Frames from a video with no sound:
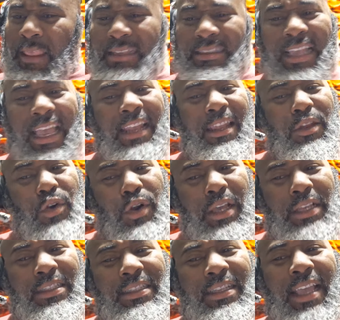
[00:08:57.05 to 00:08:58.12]
St.
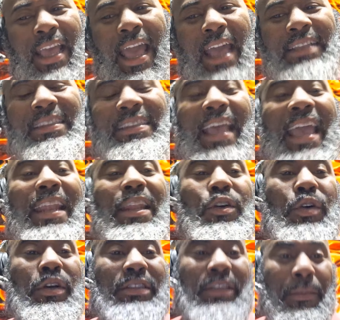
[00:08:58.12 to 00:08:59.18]
Louis, at St.
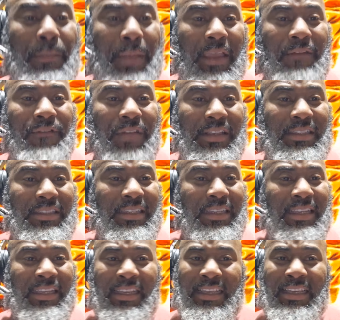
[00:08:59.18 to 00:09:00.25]
Louis and Memphis,
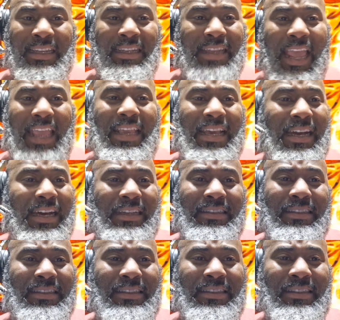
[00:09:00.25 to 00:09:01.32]
they
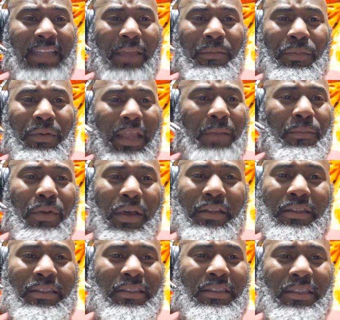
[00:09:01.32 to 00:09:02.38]
cousins. They they
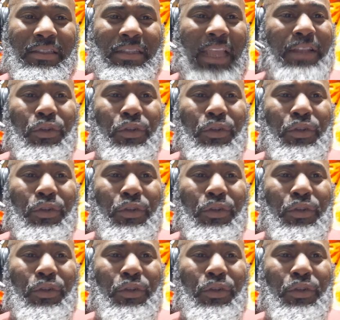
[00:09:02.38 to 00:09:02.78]
brothers and sisters. They